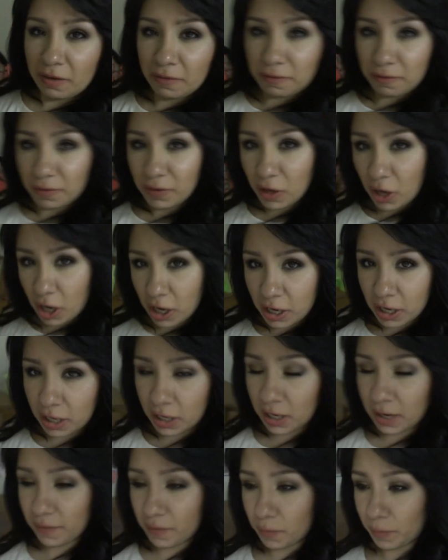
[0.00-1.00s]

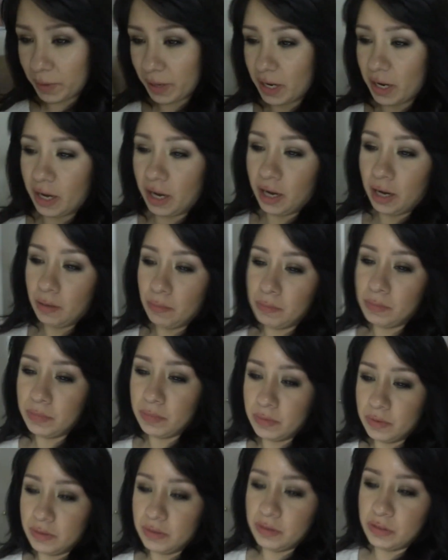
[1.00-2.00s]
vlogging ever became
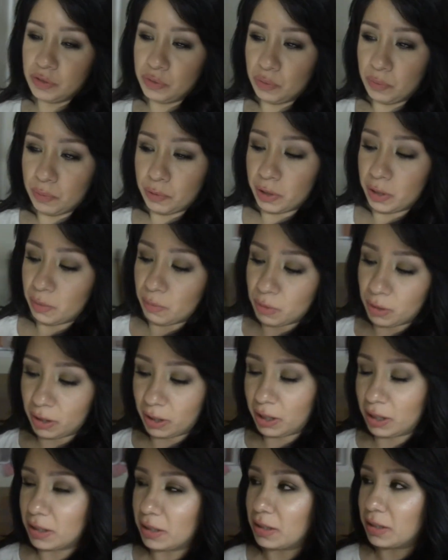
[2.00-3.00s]
to a point where
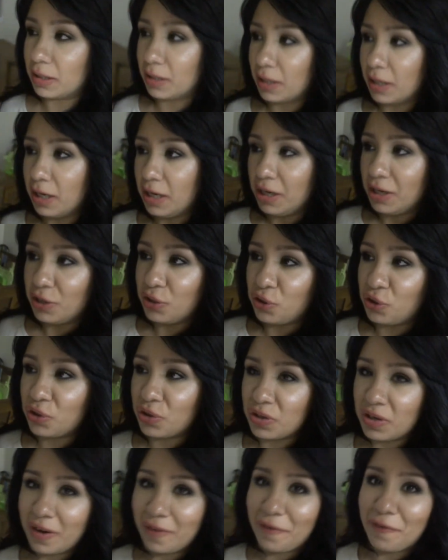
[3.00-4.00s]
like it's
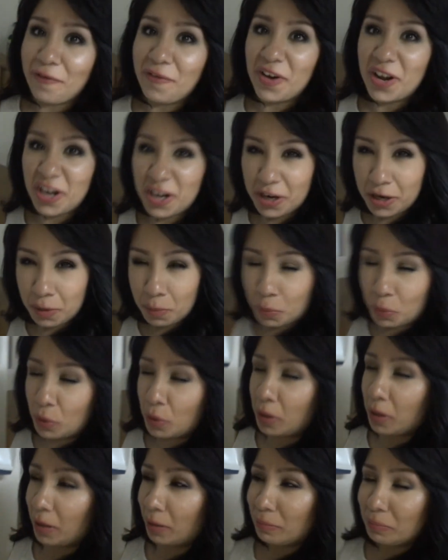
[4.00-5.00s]
just not fun
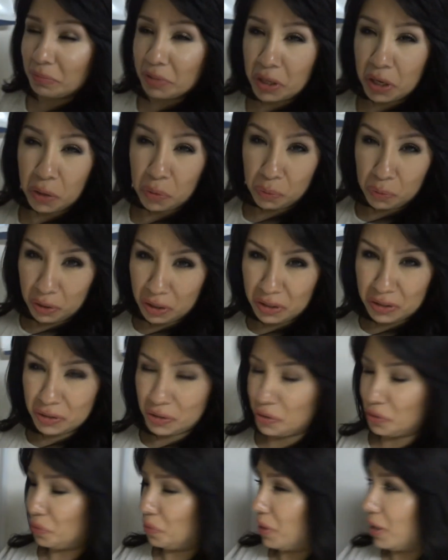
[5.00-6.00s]
anymore, that I wouldn't
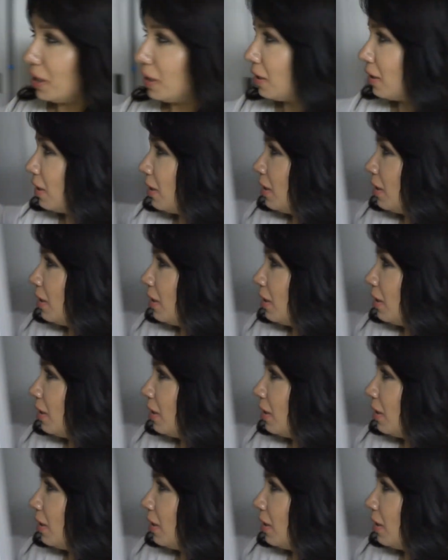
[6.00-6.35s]
do it.